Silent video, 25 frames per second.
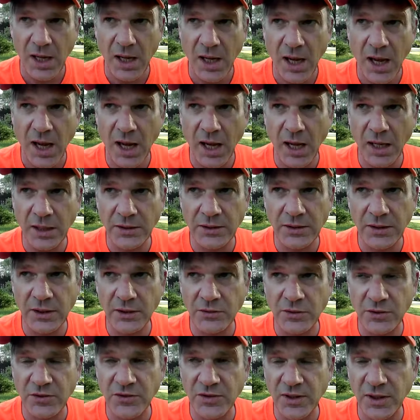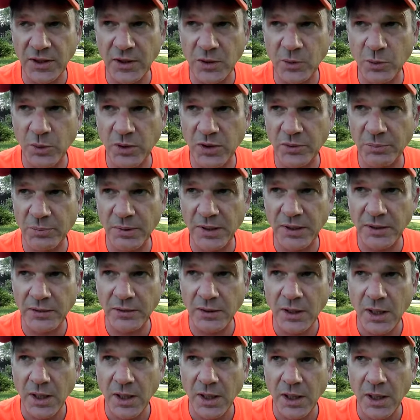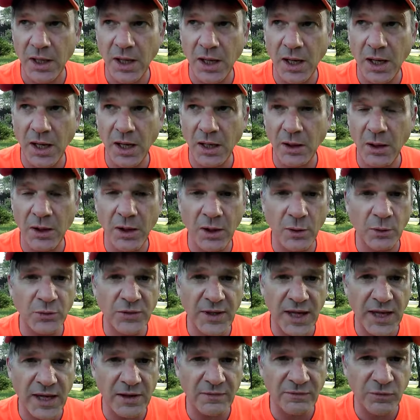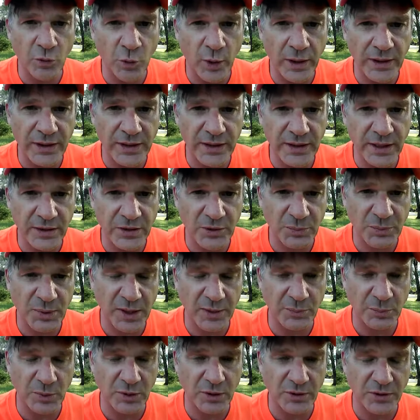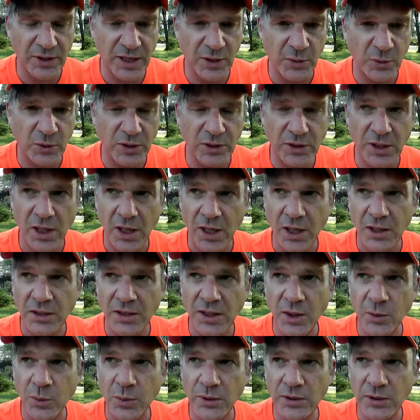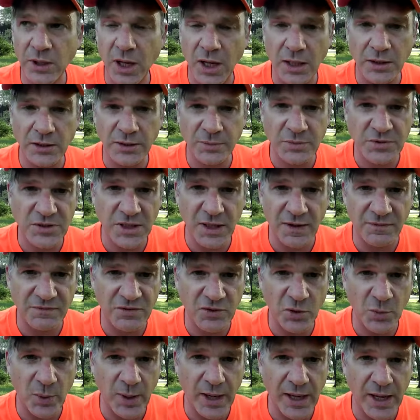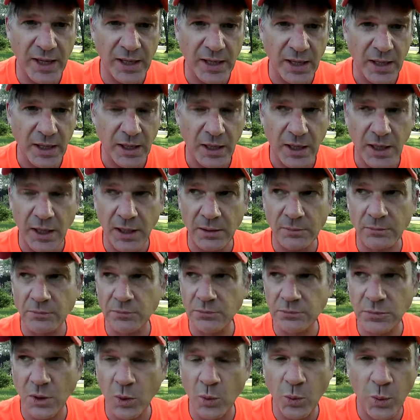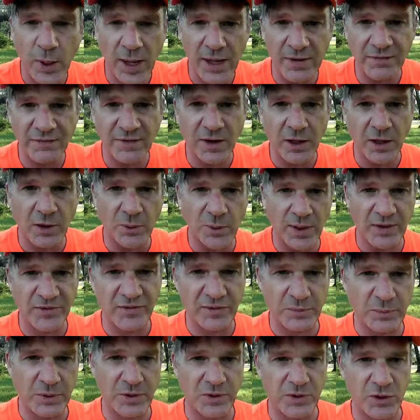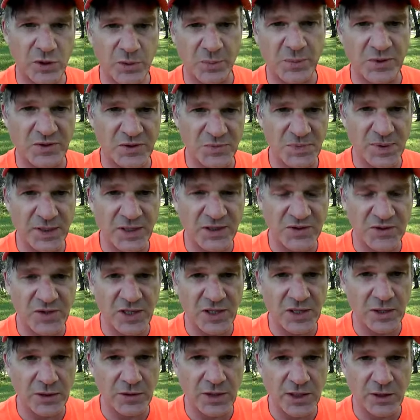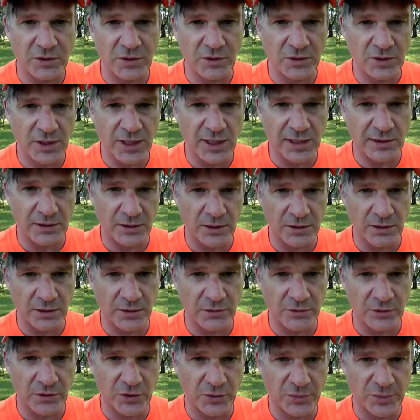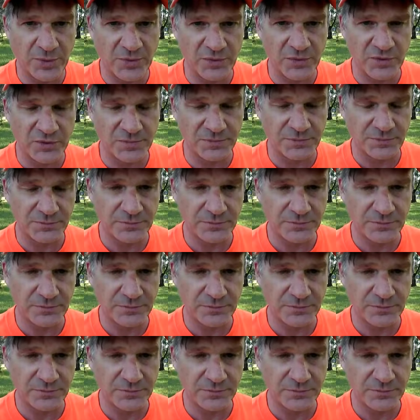And the other thing would have been uh, oh, they avoided other people. They would they would lock themselves away, um, way far away from other humans because they, they couldn't handle other humans.